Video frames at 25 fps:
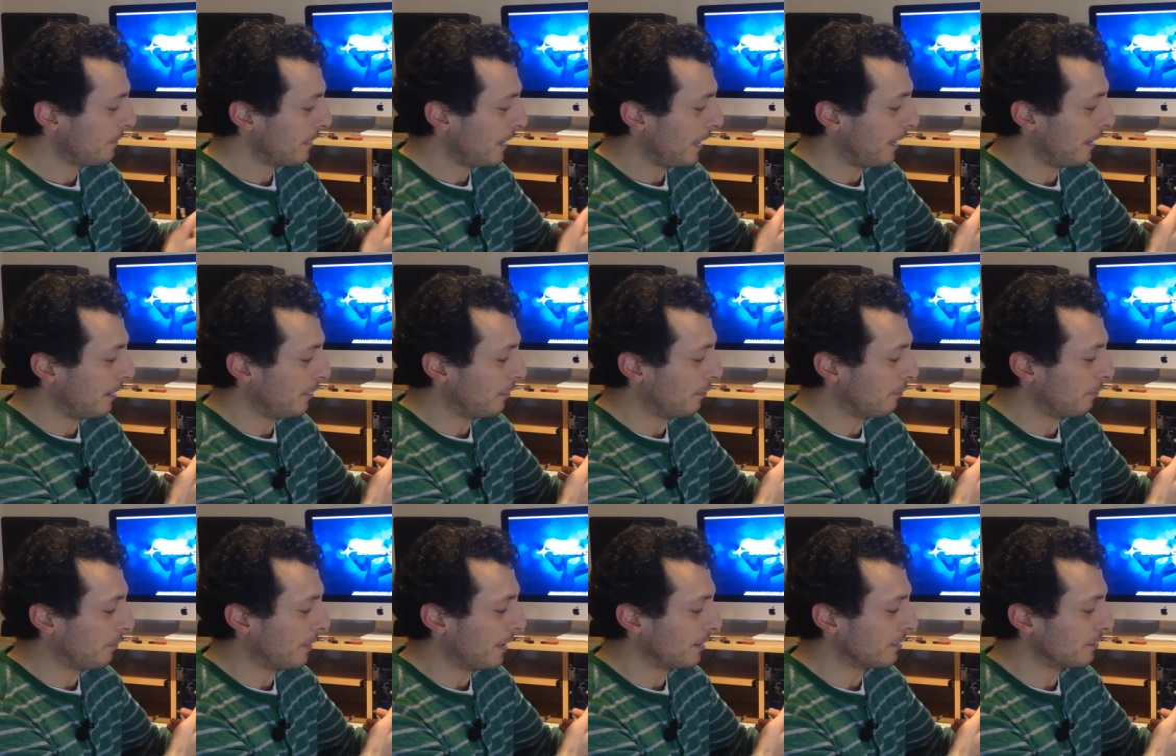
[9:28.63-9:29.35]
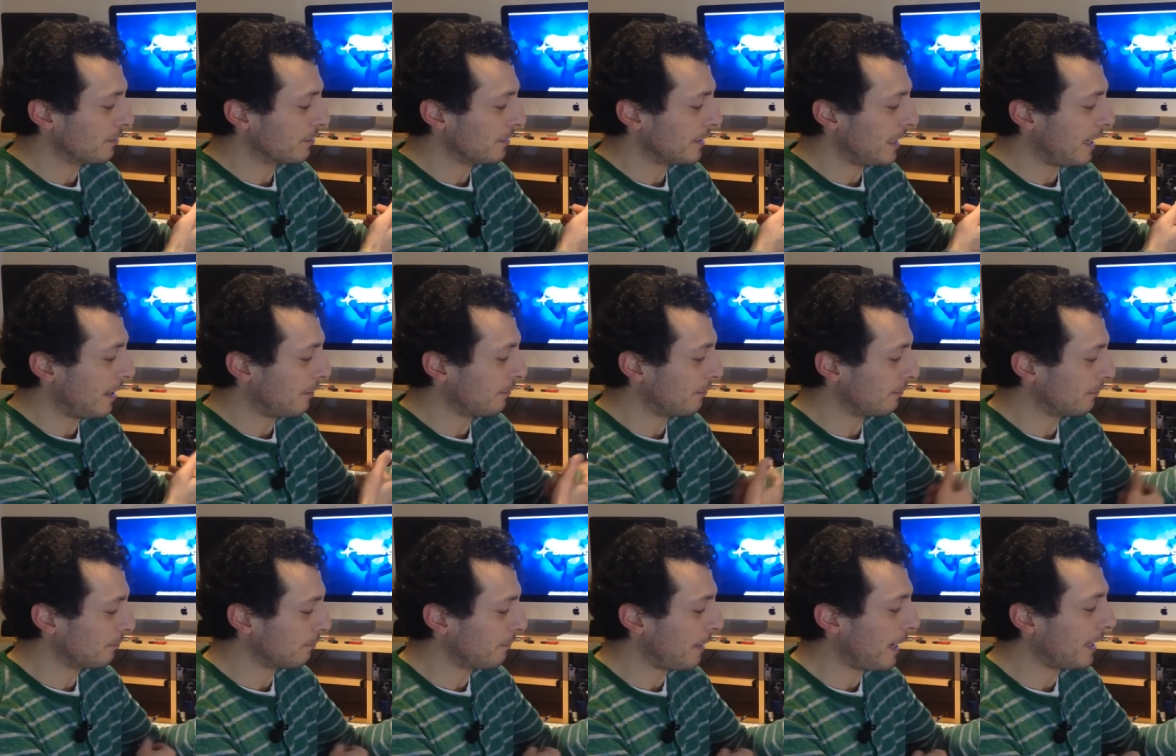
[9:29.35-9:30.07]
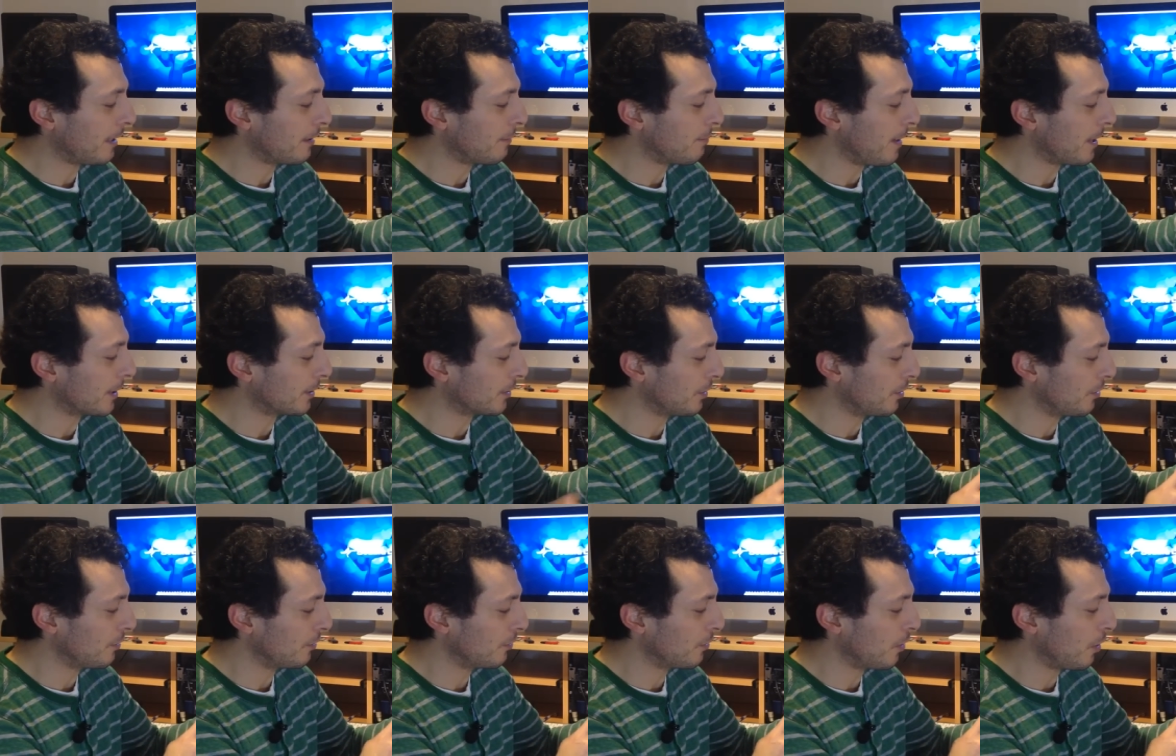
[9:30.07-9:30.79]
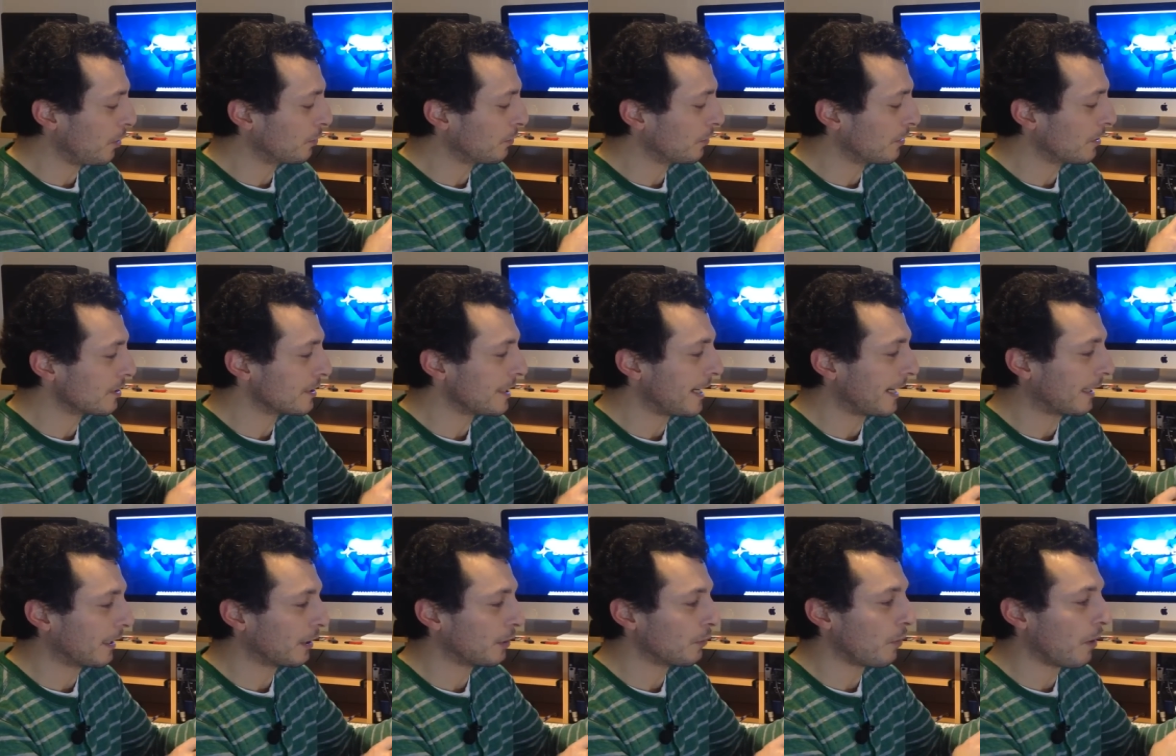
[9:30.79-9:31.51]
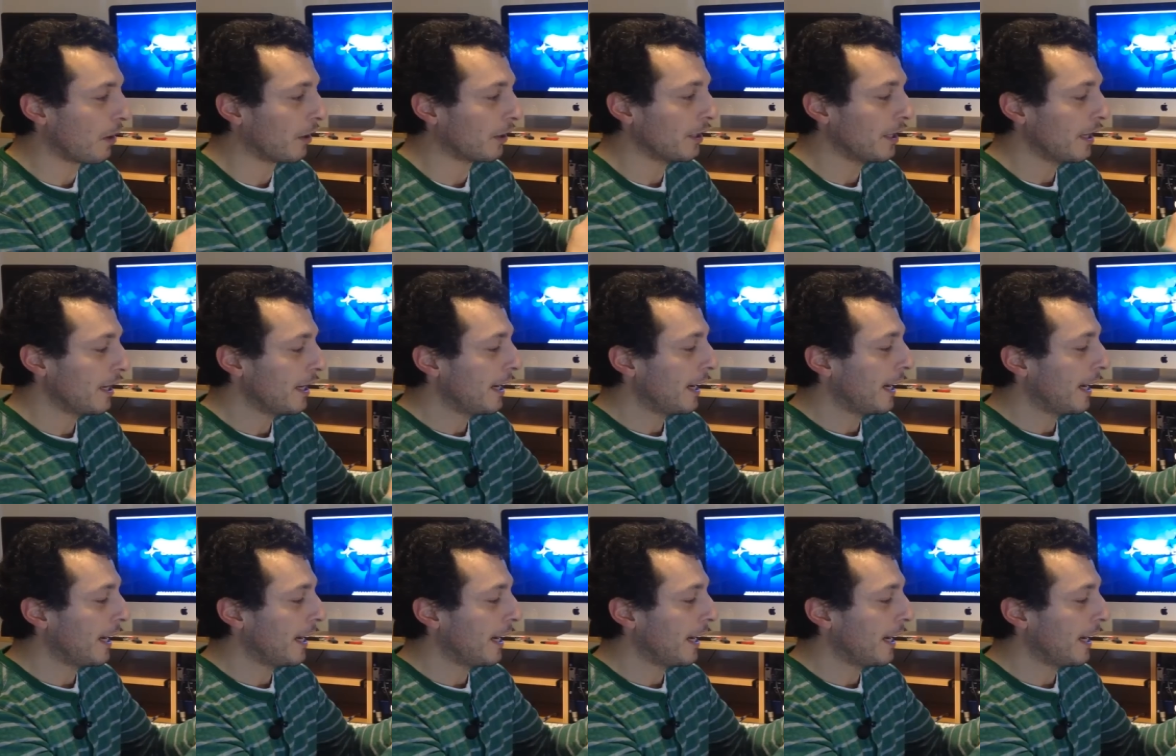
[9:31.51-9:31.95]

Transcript: and you press that bank button, go to the second one,